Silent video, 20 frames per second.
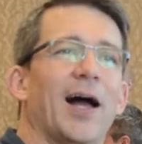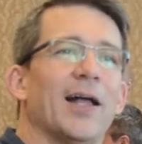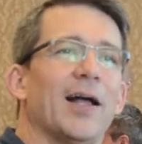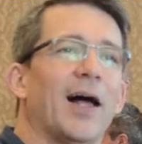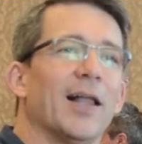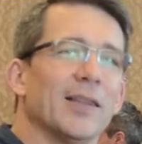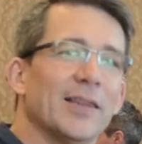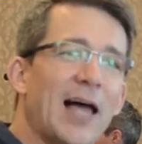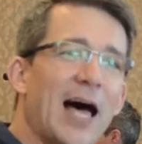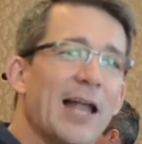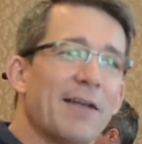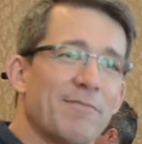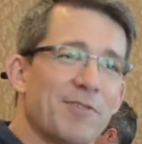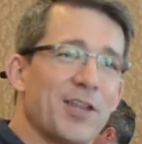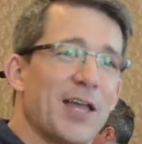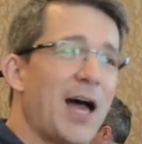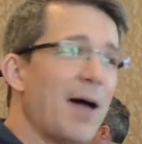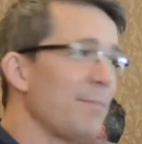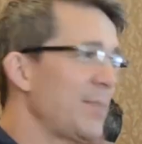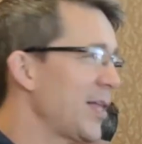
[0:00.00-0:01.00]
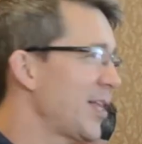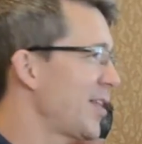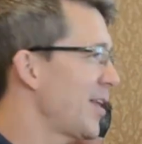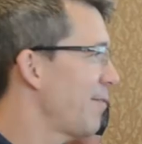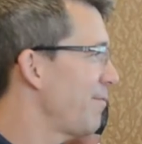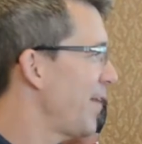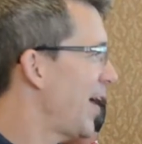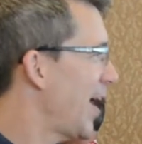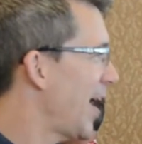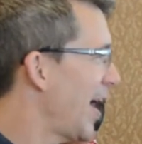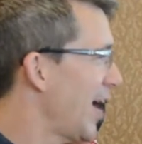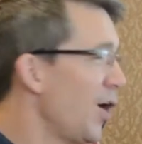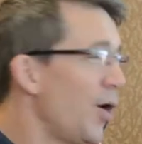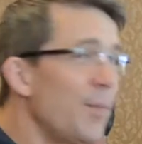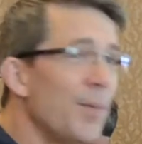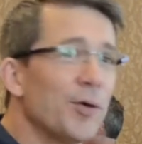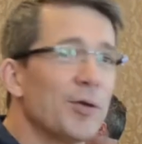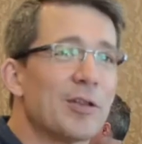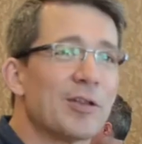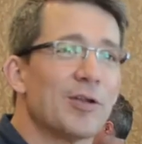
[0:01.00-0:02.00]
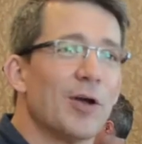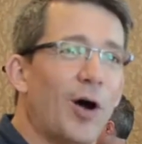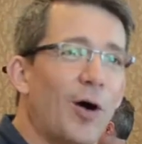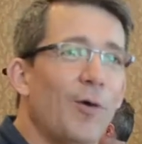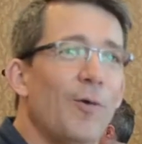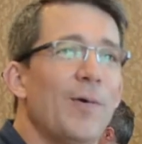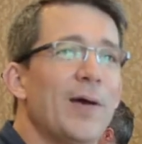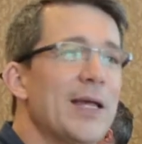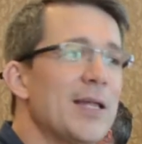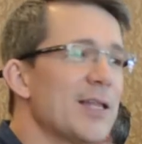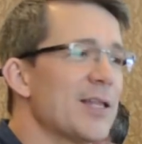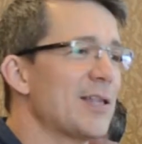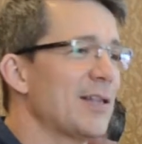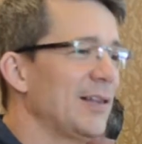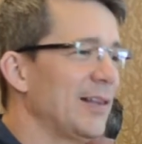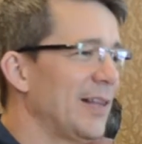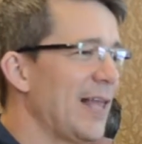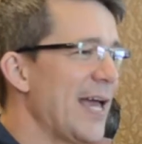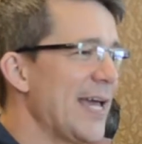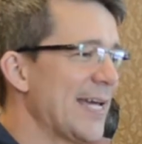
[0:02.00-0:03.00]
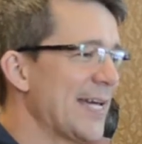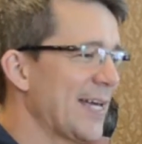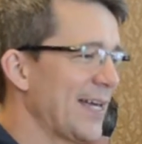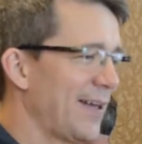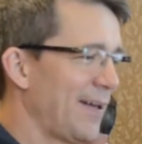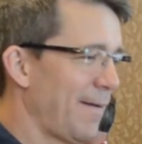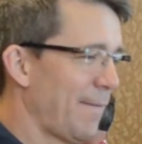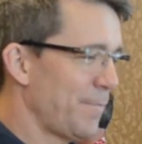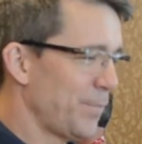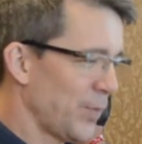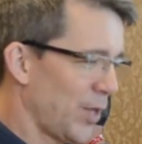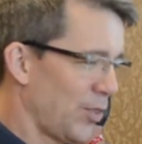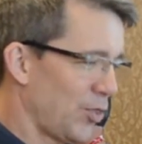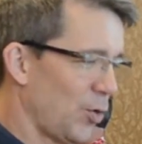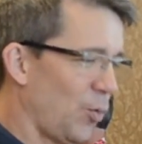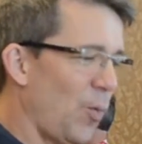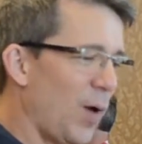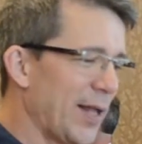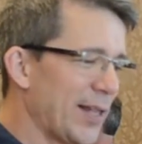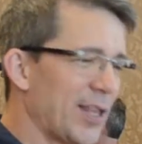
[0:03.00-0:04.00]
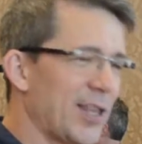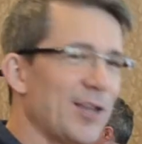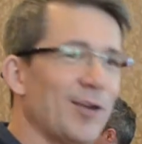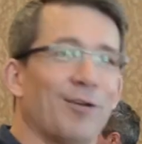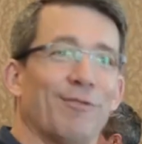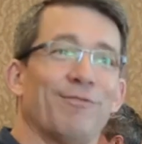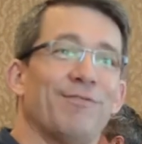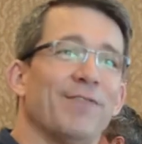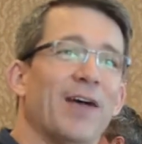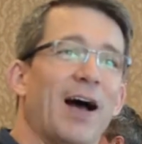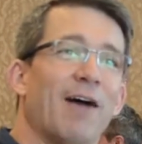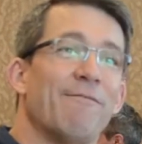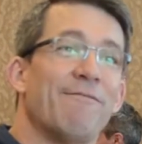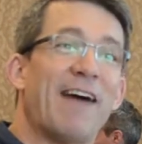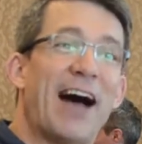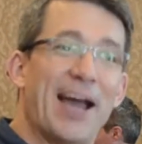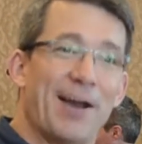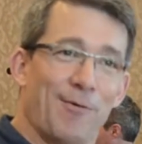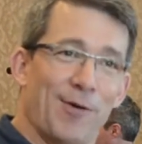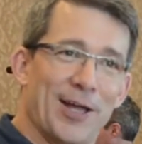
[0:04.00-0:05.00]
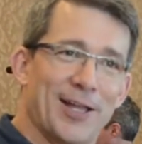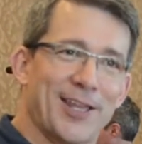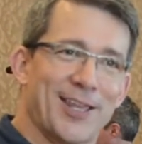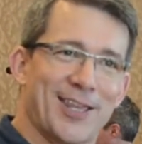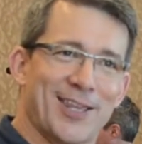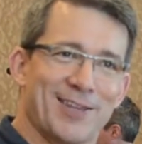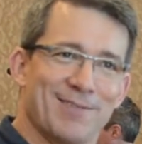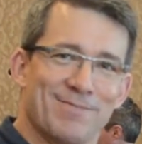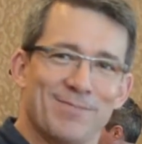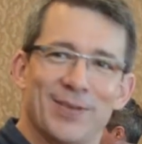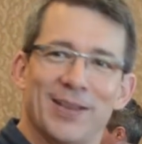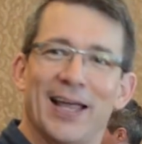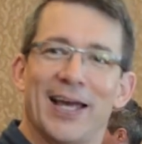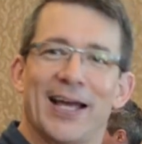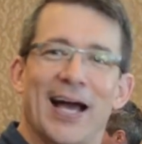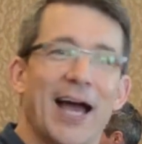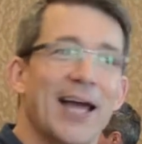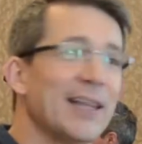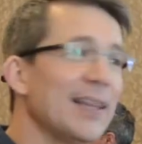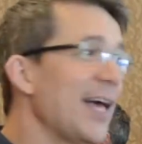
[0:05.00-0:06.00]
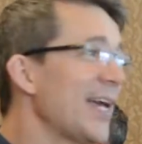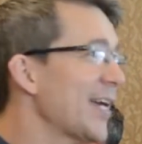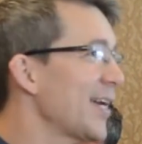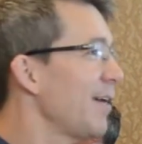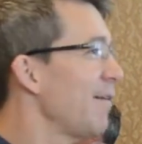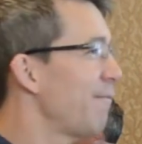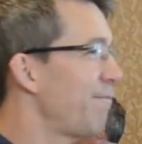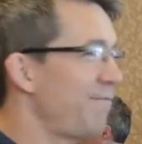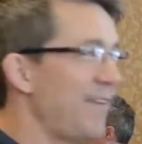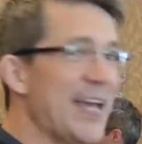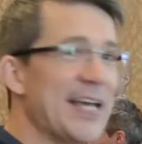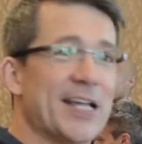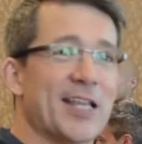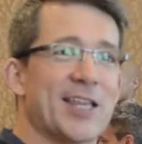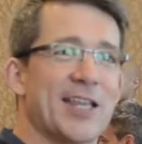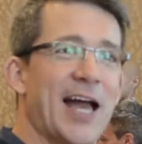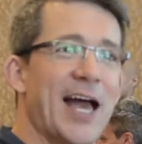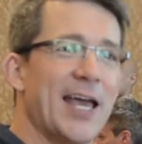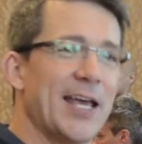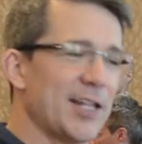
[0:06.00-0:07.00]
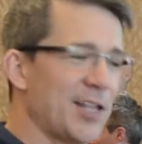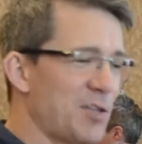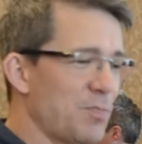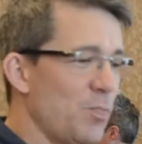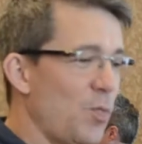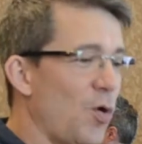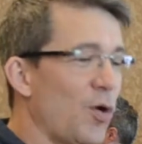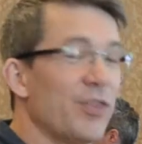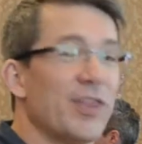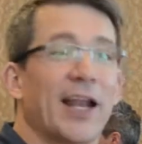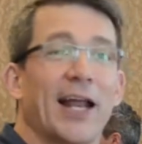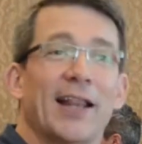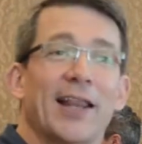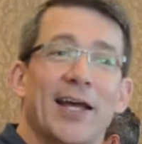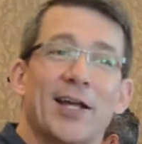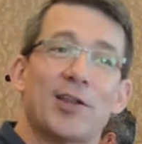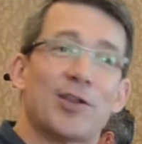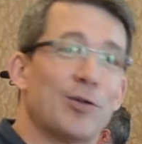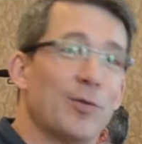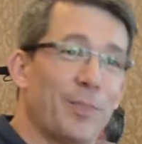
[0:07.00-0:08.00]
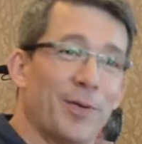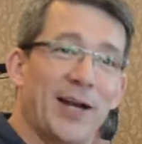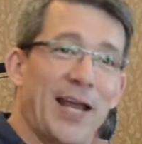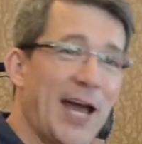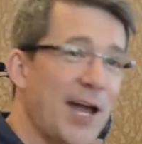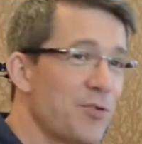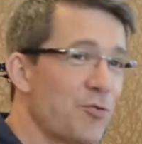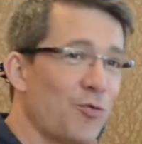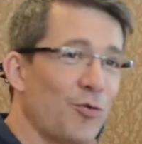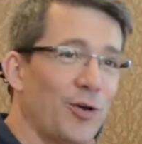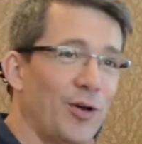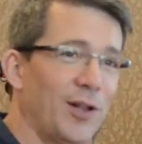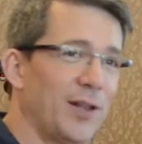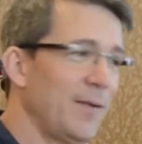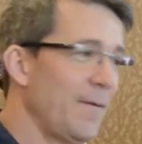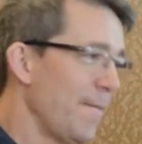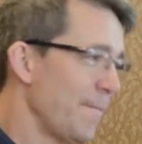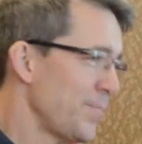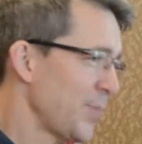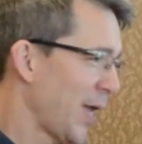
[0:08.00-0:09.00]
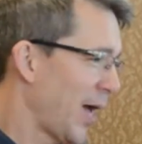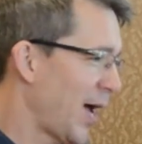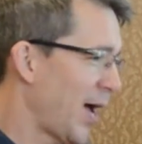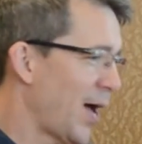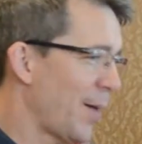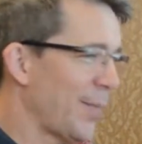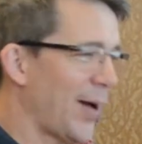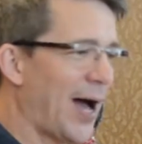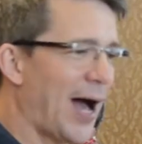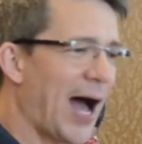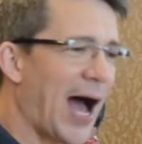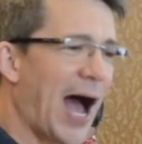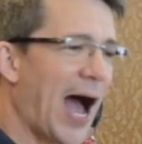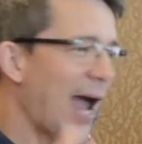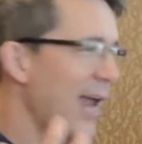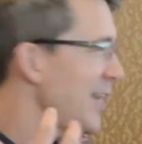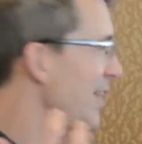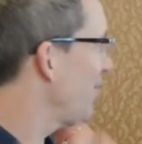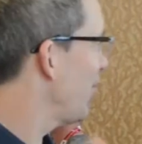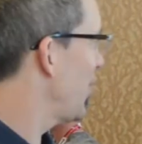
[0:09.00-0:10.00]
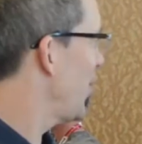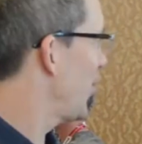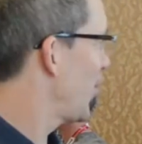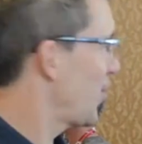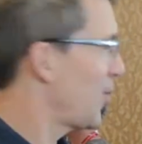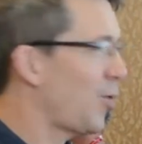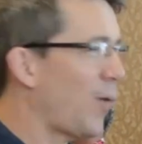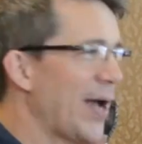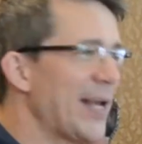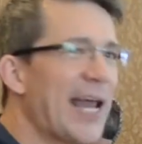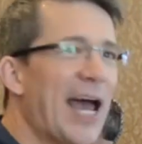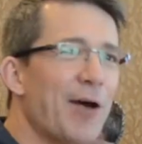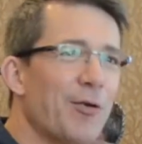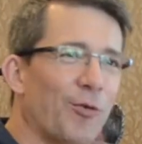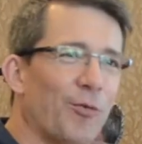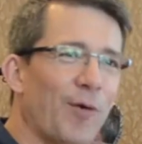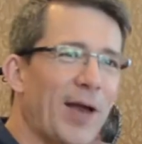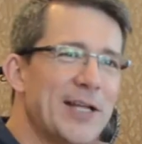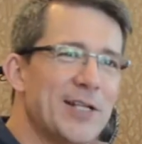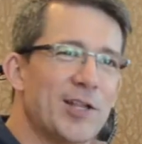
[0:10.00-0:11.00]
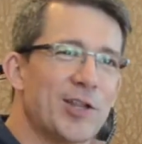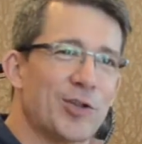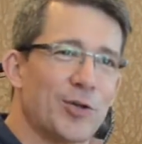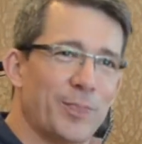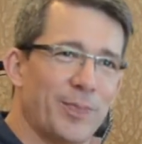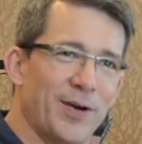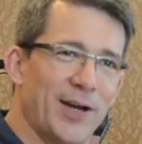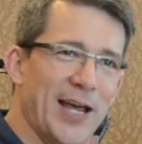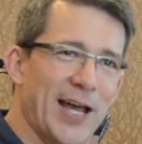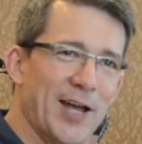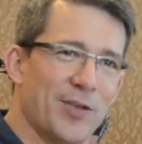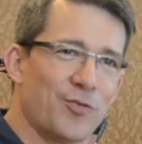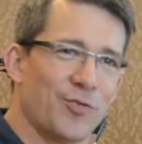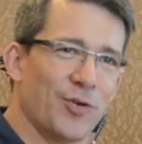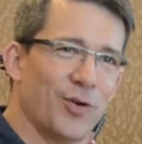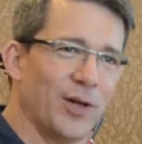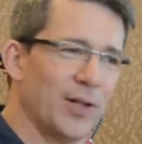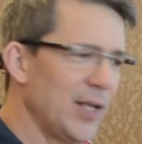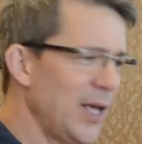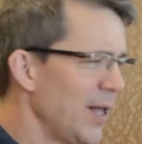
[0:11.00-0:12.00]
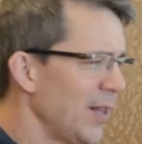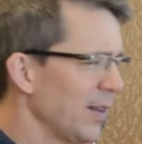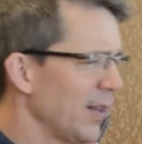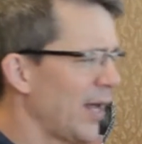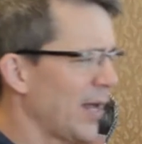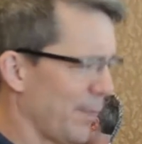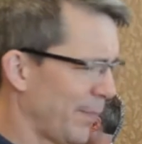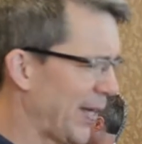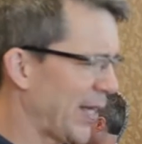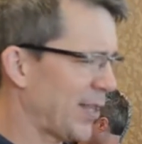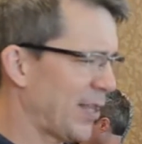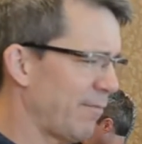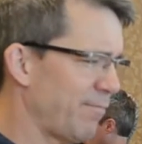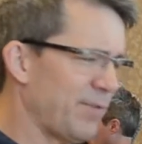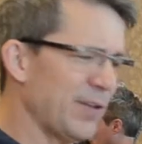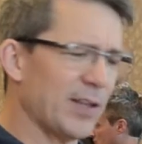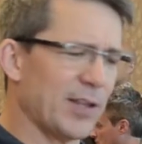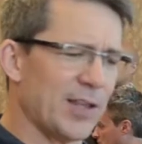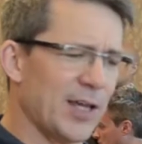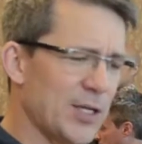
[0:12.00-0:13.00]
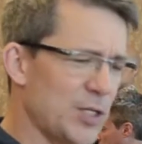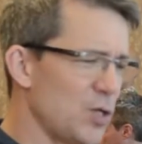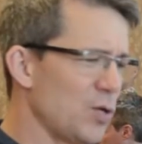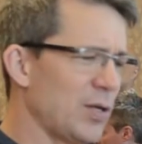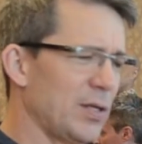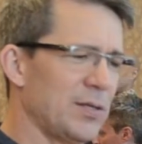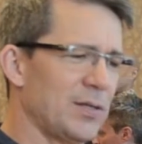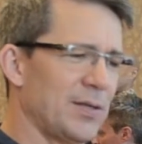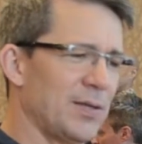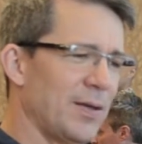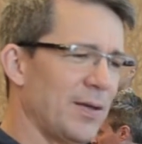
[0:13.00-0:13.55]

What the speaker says: a lot of zombie stuff. I almost always like the ones that are a virus. I like fake science more than I like supernatural. I never know quite how to write supernatural, because it feels like you can,